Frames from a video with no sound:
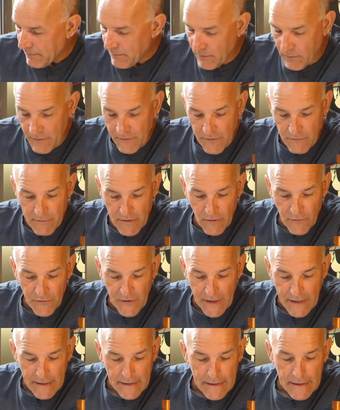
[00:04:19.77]
with the real
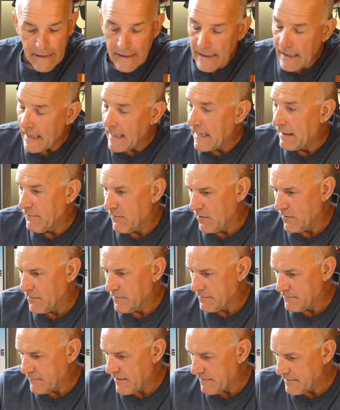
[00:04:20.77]
thing
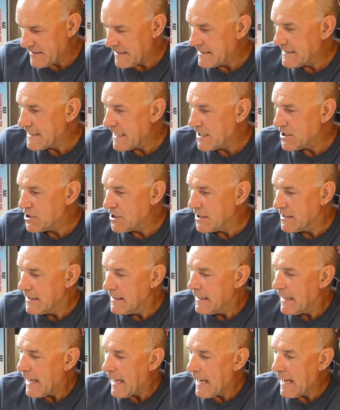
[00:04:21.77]
or representation.
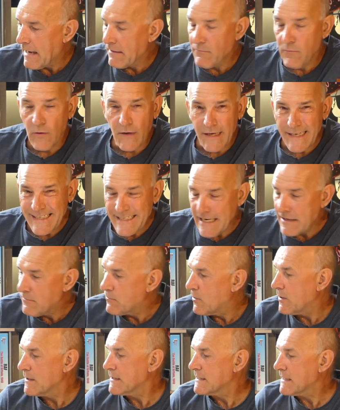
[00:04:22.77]
And what I did
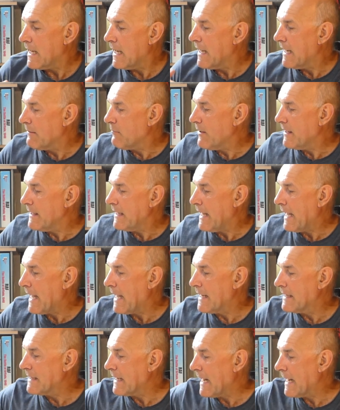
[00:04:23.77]
was I went
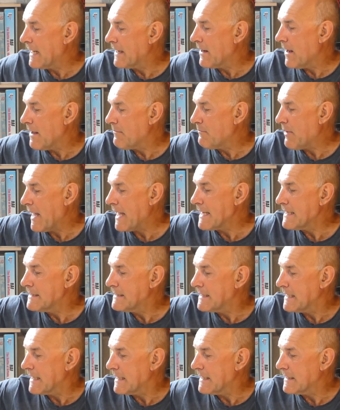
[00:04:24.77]
ahead and I
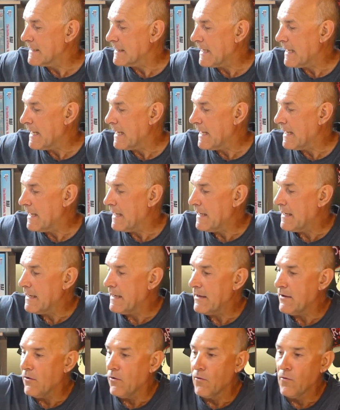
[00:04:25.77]
painted
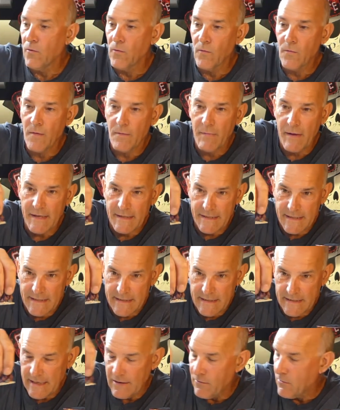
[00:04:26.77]
all the
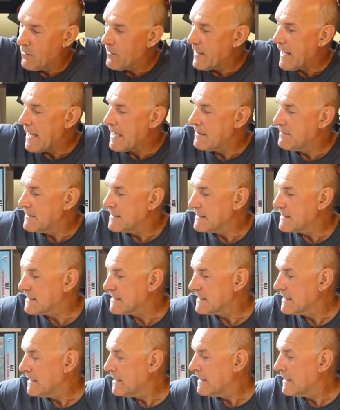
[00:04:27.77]
bits, all the elements